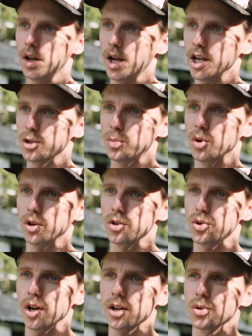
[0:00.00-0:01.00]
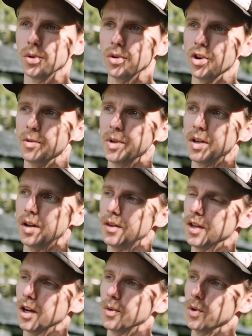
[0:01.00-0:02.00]
as per contractual agreement
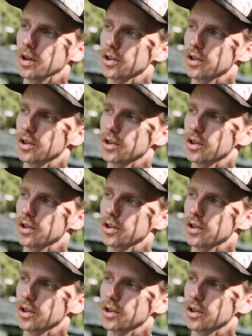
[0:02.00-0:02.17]
that we're